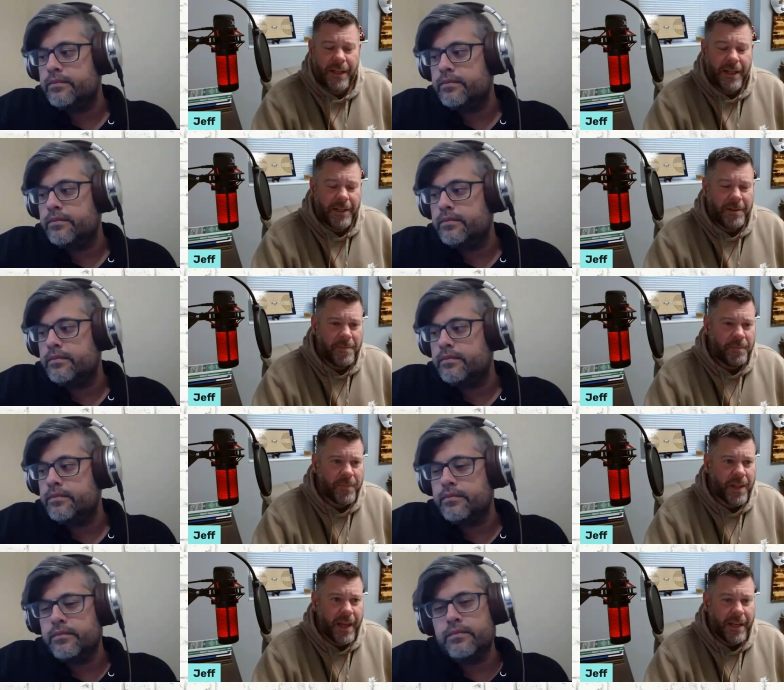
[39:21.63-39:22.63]
Speaker 1: Um,
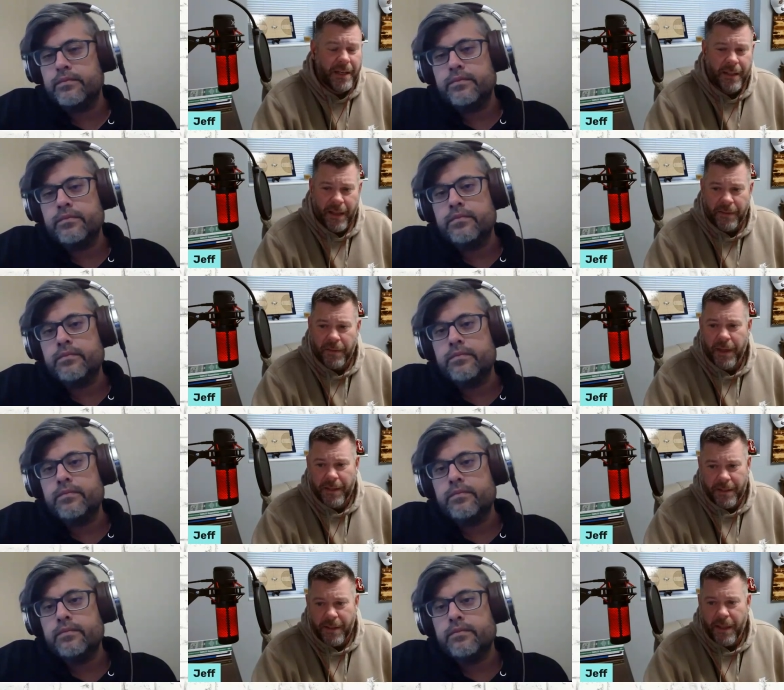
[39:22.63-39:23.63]
and and
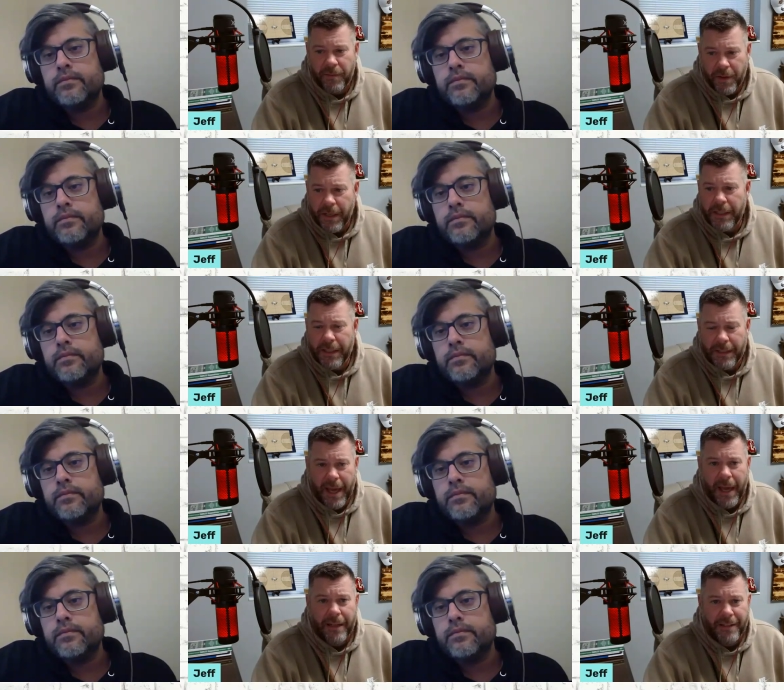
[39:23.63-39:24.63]
they they fucking did
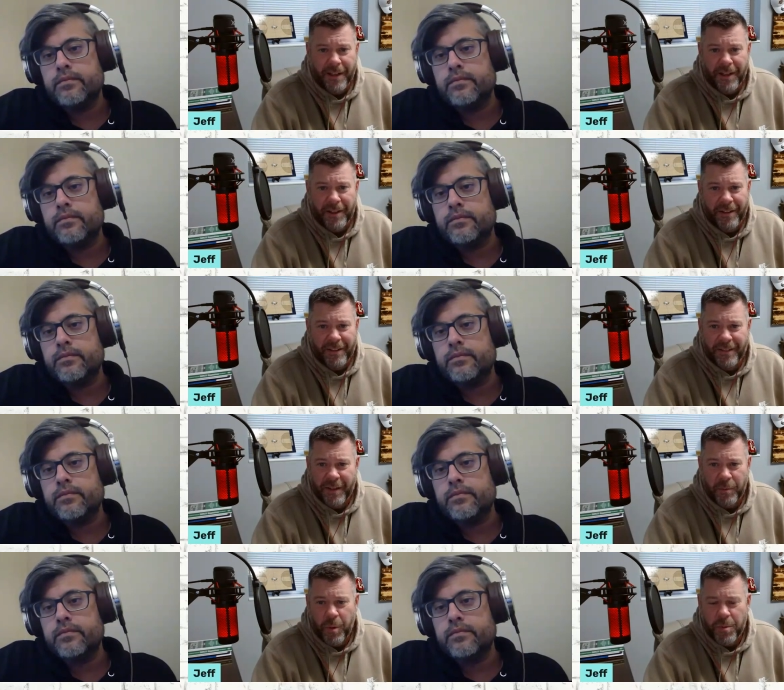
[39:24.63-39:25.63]
that. Uh,
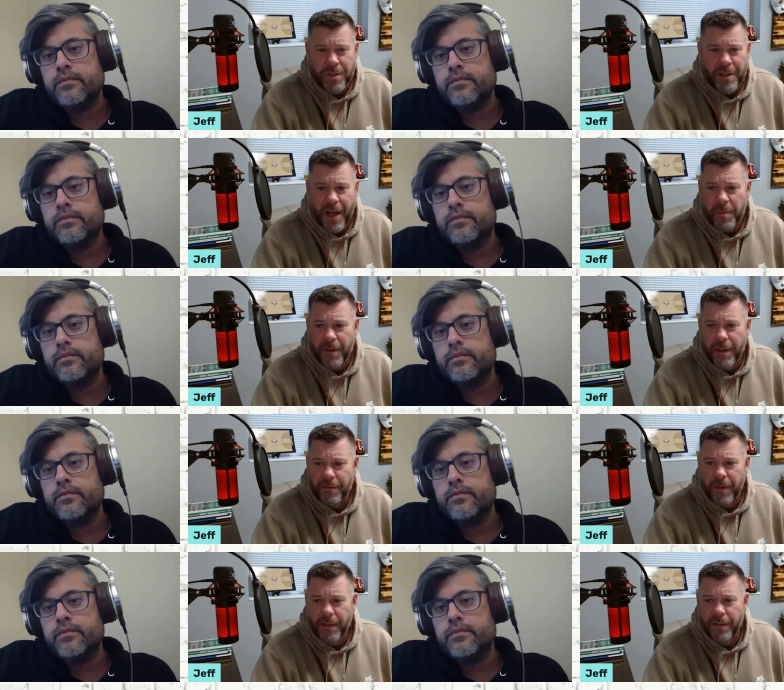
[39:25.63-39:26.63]
what was the time on
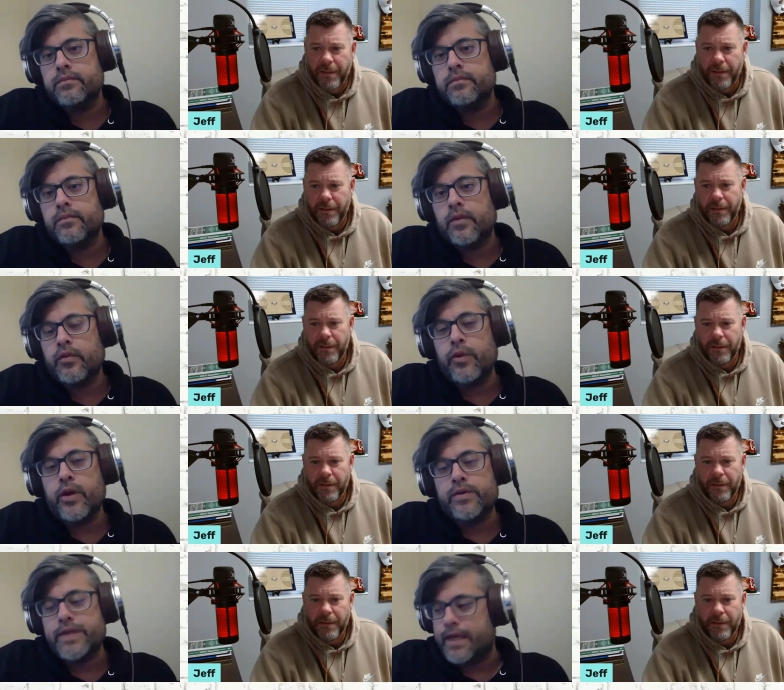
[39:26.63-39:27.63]
that fight?
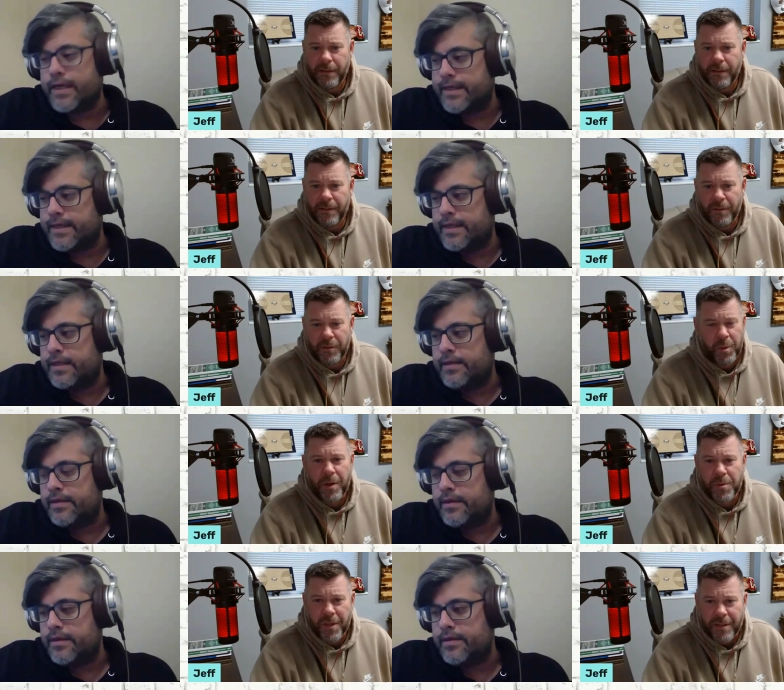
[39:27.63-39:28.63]
Speaker 2: 306.
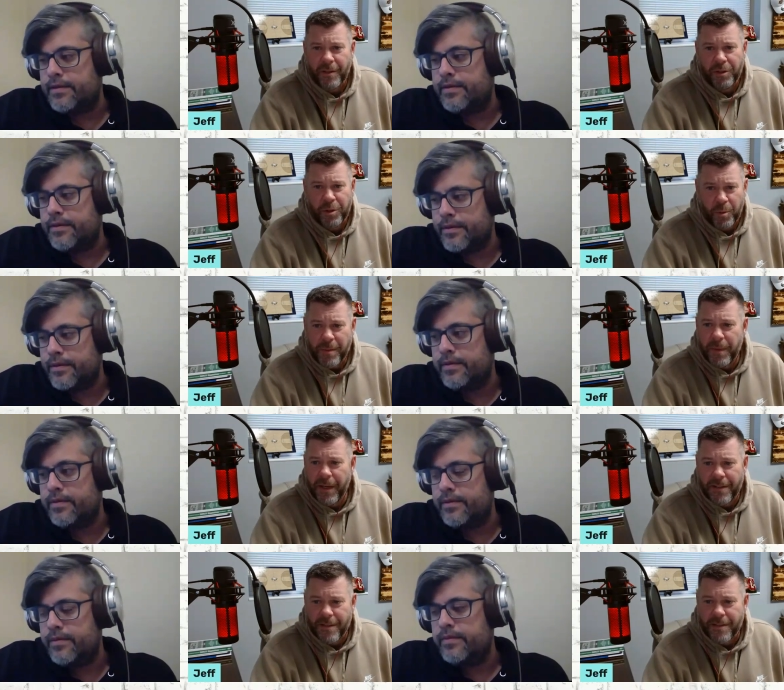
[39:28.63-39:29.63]
Speaker 1: 306 and three
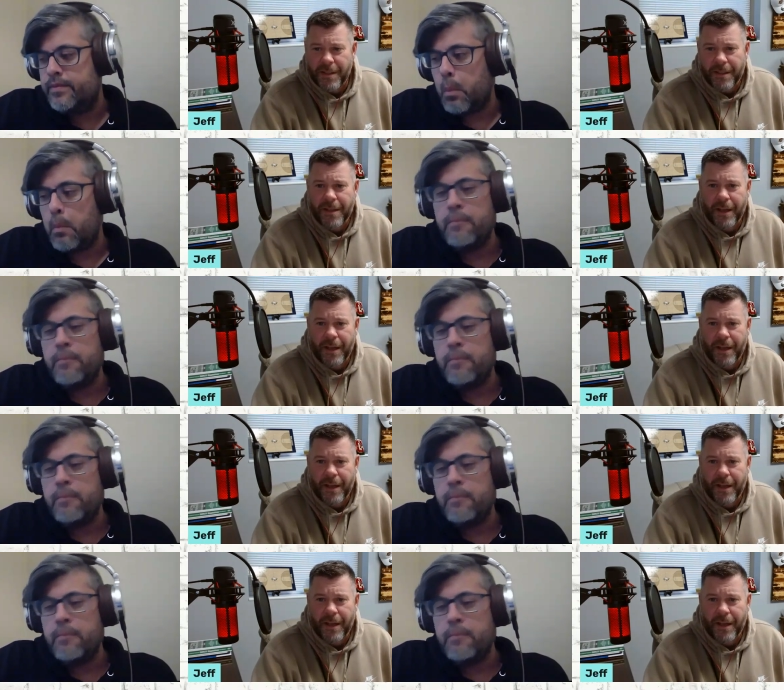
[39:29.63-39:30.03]
minutes and six